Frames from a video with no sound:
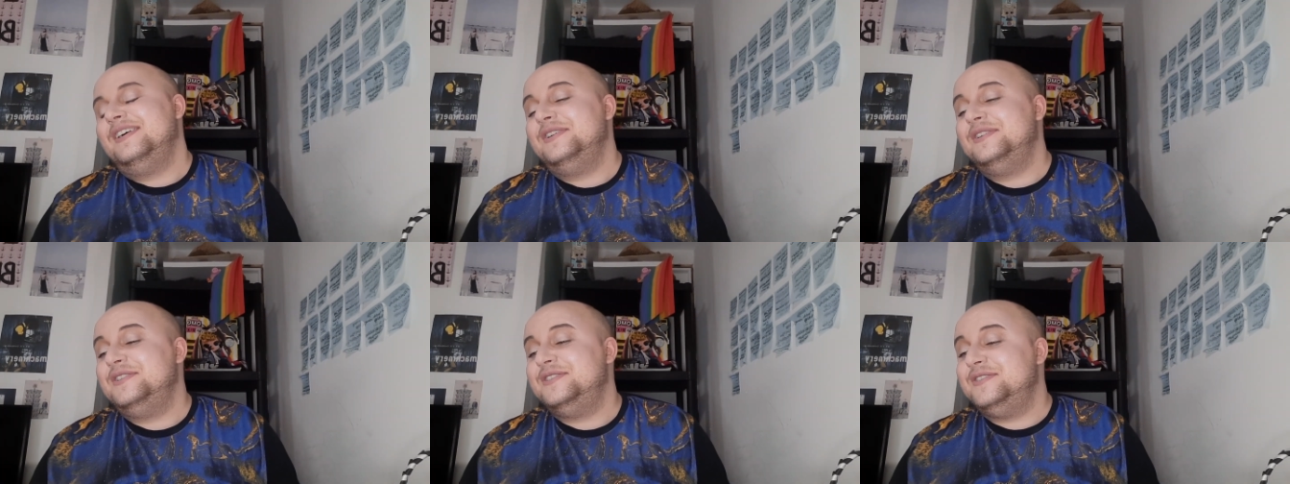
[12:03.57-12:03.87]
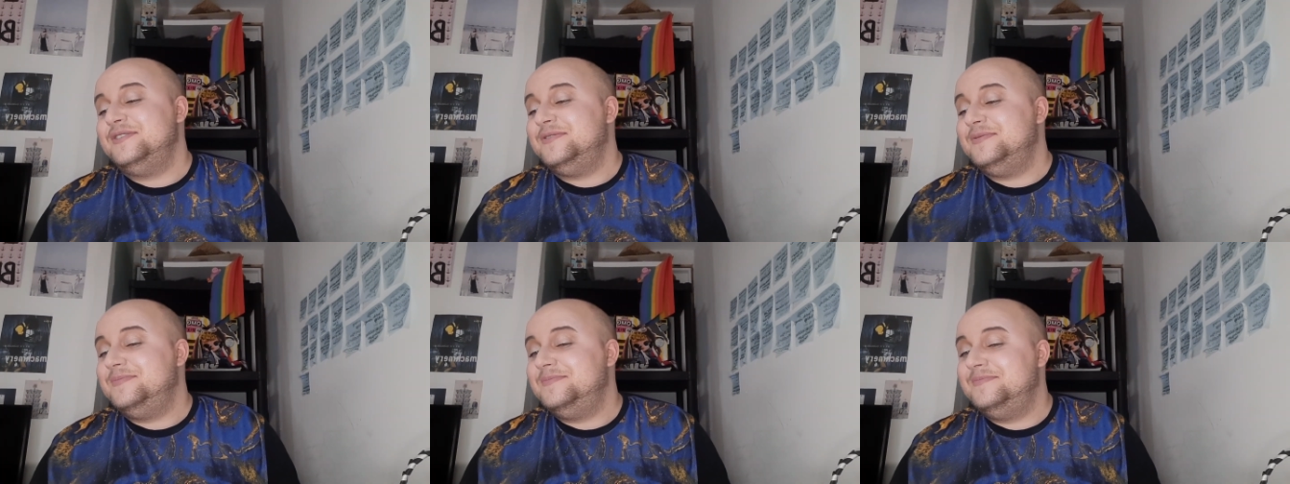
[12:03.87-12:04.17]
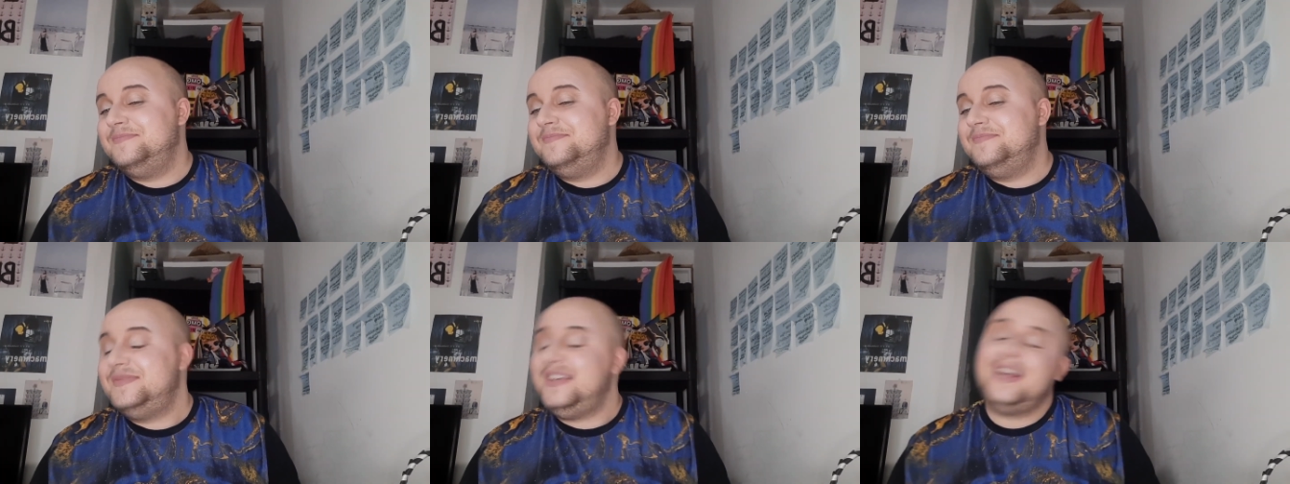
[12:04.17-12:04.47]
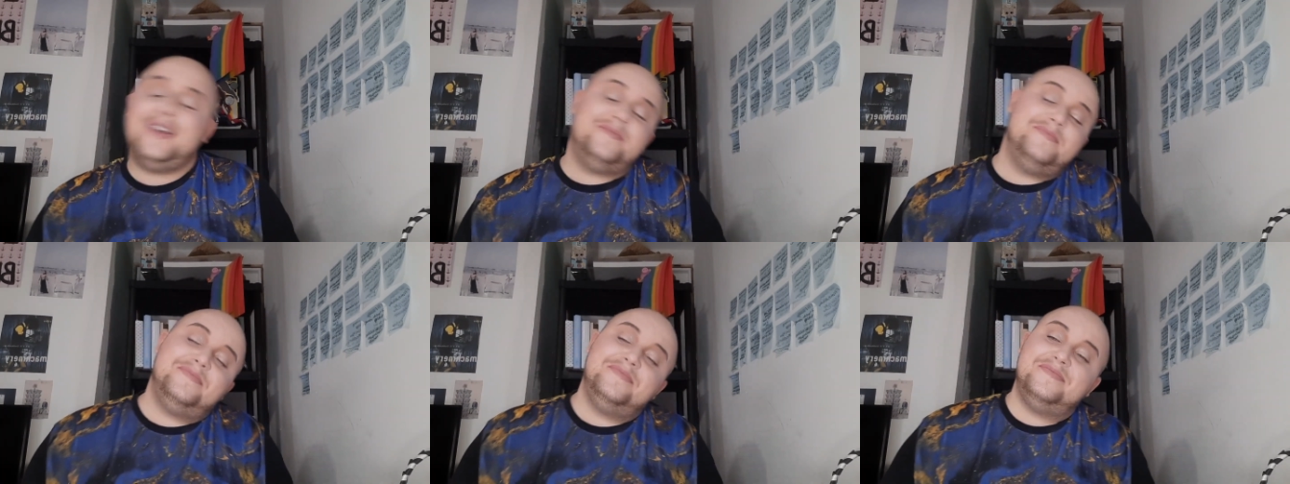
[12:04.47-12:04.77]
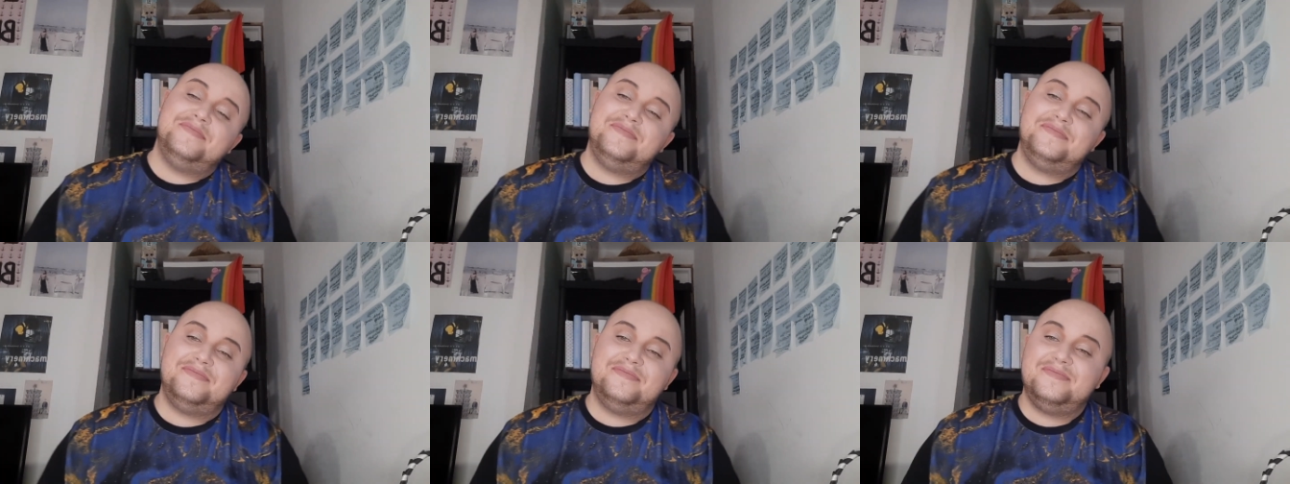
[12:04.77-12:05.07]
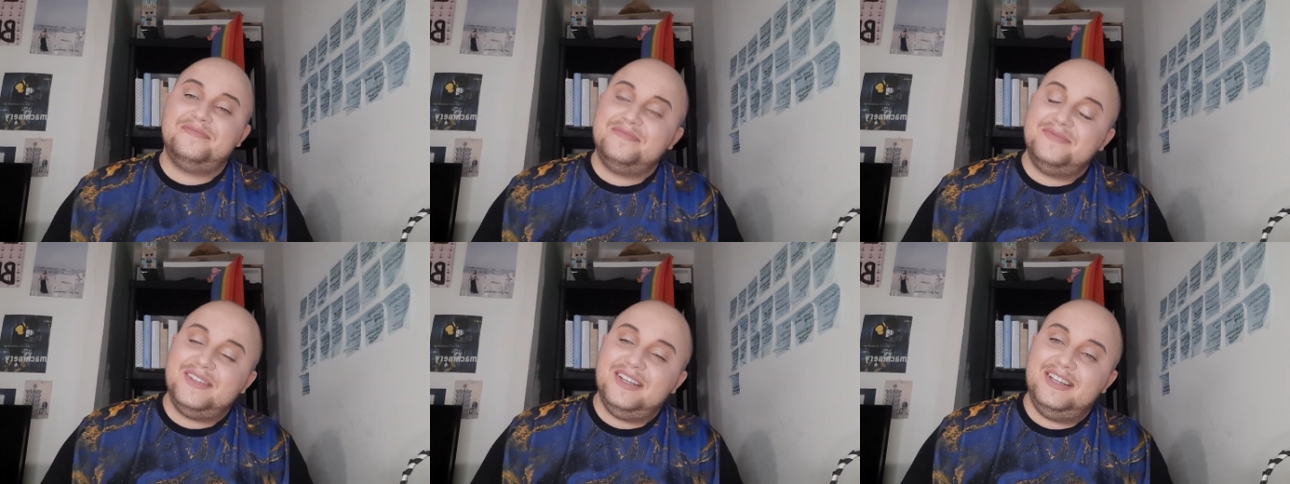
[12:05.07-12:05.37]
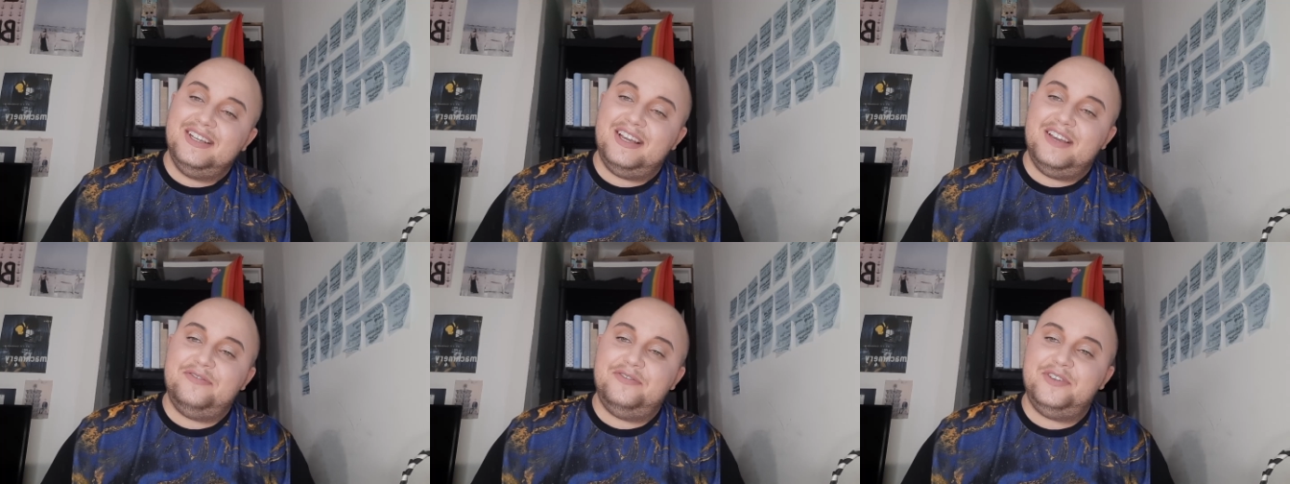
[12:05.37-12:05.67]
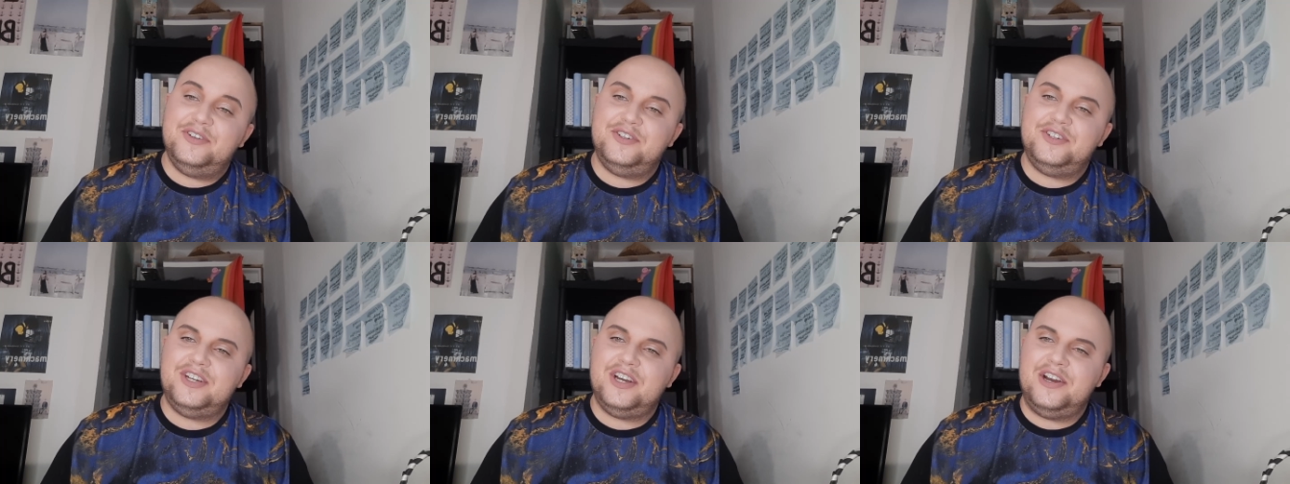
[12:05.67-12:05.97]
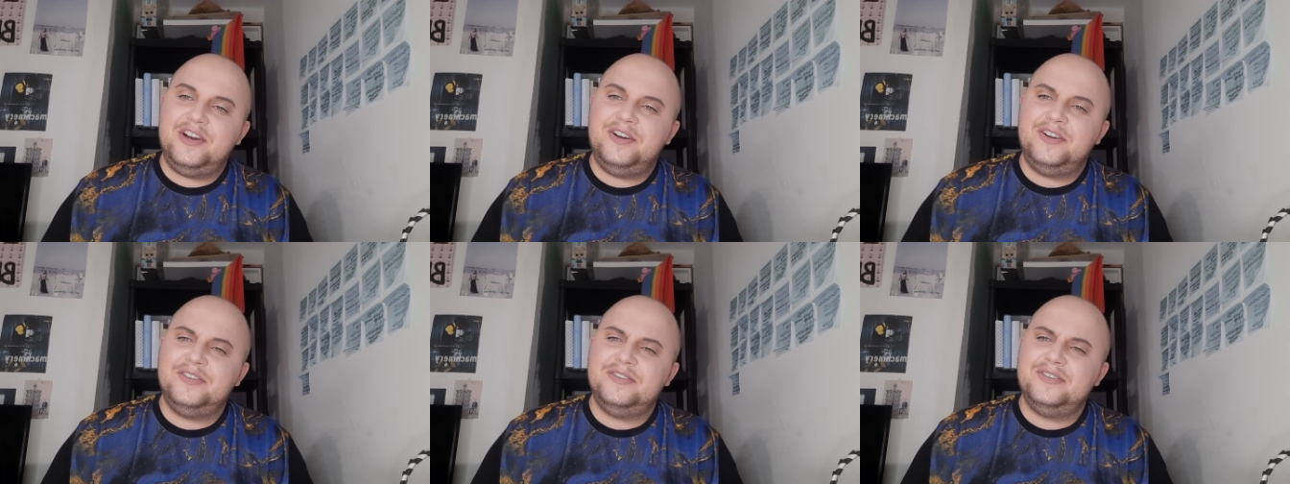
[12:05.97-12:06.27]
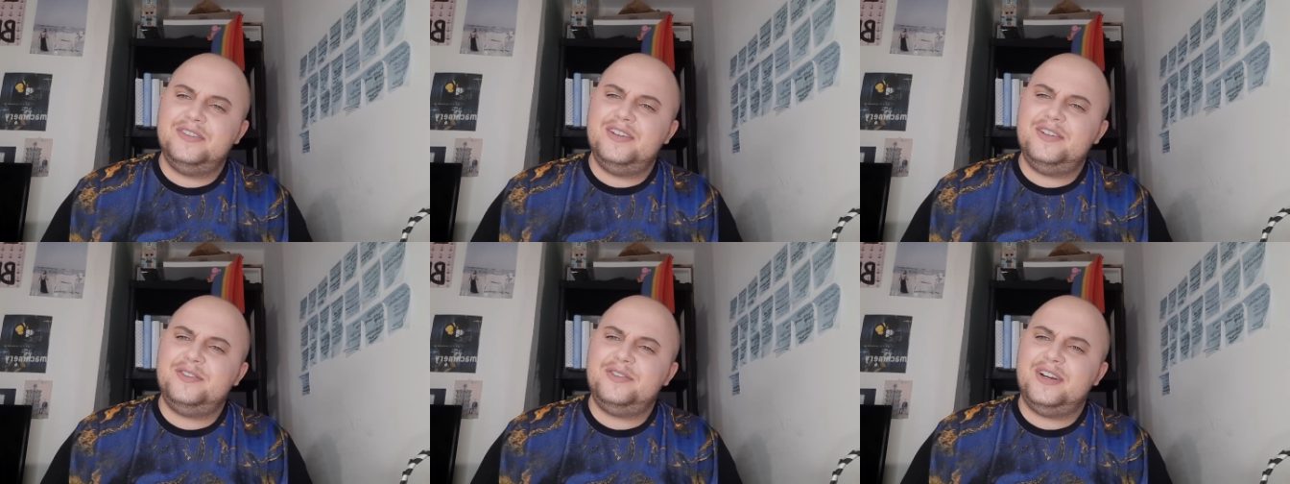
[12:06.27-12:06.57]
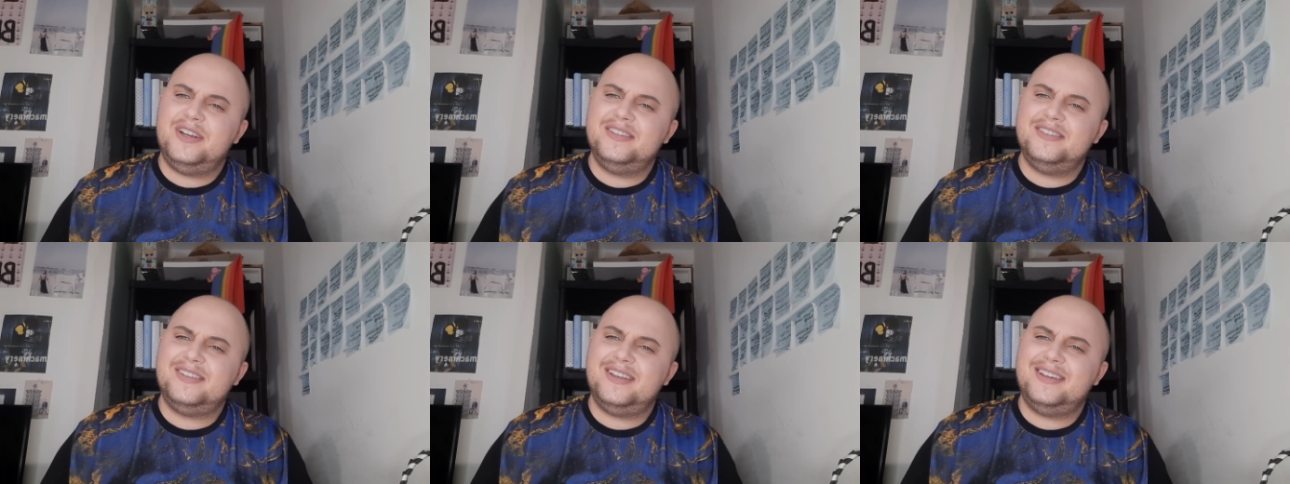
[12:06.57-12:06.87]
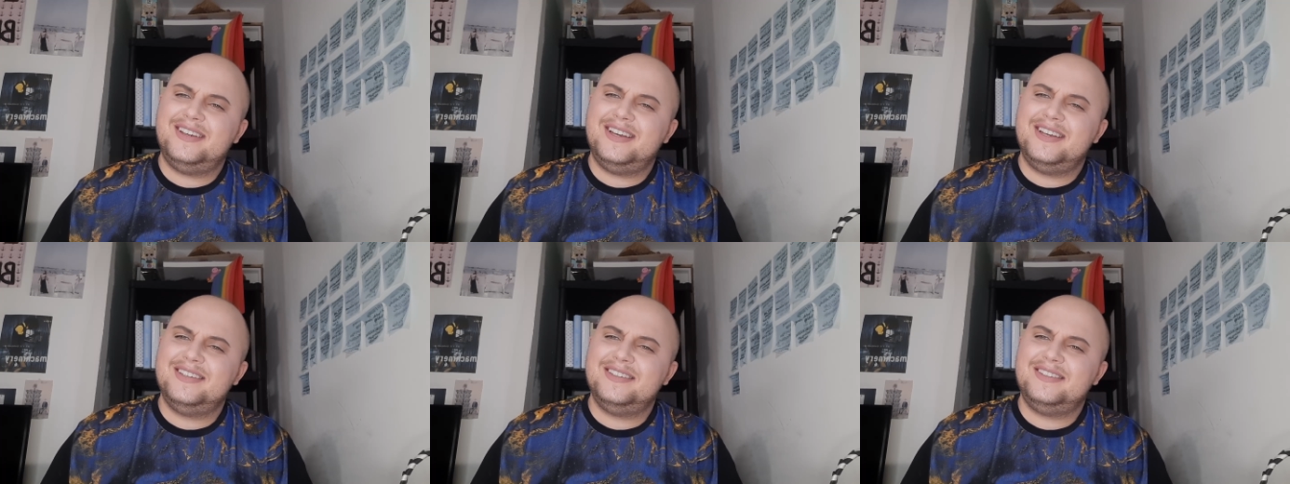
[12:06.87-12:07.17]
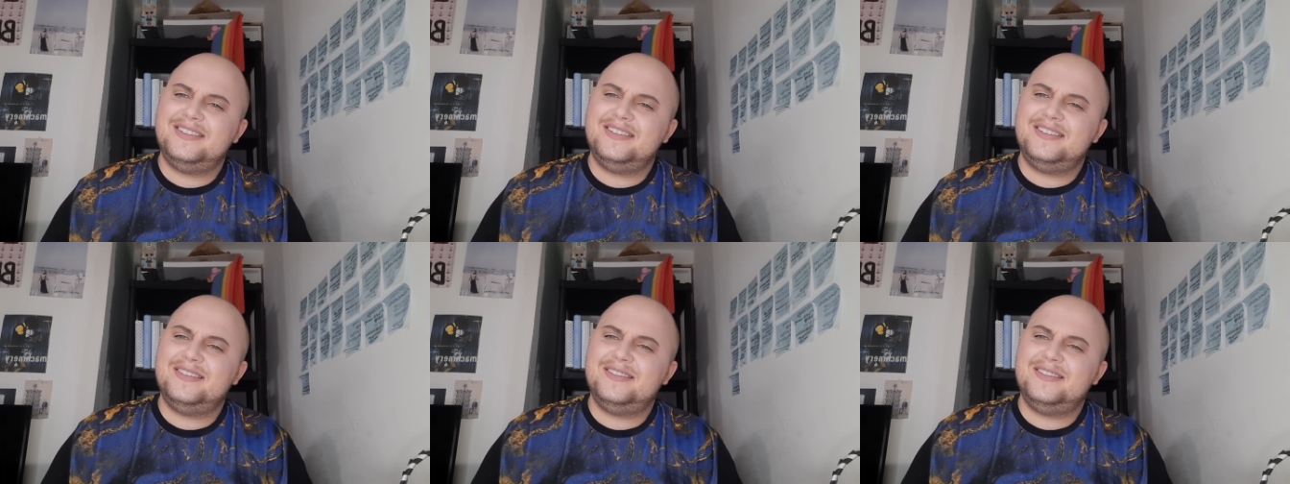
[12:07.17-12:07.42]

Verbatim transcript: Um, yeah. If you share it on D-Trans, I guess,